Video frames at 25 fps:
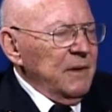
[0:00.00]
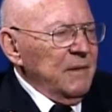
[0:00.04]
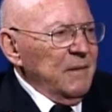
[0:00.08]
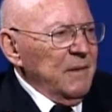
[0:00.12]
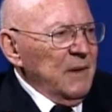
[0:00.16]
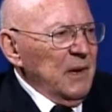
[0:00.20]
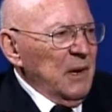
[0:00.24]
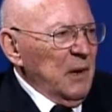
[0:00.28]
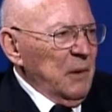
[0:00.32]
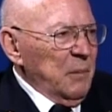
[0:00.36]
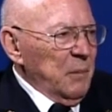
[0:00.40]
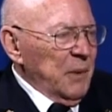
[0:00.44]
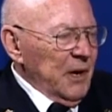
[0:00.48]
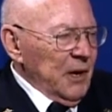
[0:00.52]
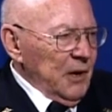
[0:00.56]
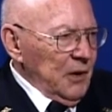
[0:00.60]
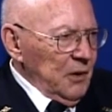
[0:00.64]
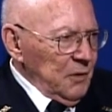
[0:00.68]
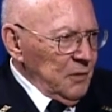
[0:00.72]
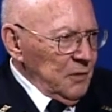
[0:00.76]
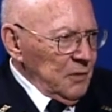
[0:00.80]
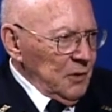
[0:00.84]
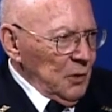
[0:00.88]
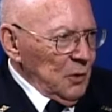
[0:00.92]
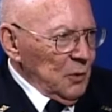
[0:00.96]
Anybody who
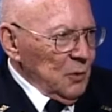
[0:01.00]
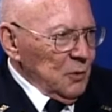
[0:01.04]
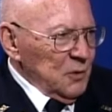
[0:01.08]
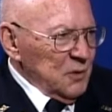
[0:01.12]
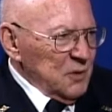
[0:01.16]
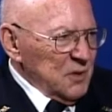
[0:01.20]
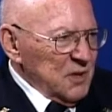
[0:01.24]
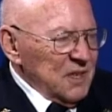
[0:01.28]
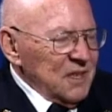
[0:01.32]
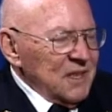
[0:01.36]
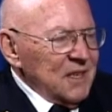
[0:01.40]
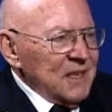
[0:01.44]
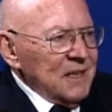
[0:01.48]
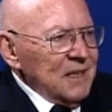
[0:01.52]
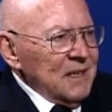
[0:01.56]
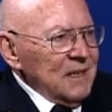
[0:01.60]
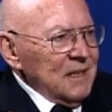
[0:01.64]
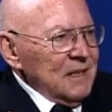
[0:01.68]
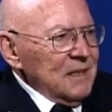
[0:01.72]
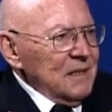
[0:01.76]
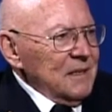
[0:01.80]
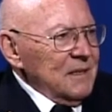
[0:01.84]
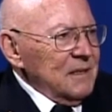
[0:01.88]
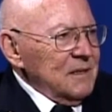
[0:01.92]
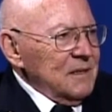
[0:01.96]
knows
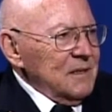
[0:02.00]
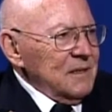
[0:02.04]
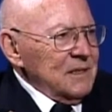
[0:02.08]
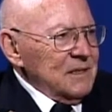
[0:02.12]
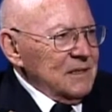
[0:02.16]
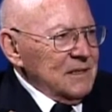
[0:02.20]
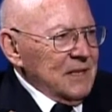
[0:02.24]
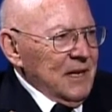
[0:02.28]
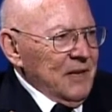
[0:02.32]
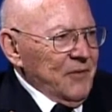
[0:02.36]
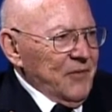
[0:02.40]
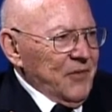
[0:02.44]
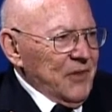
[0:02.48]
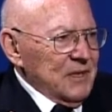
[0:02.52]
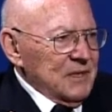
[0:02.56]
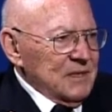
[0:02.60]
South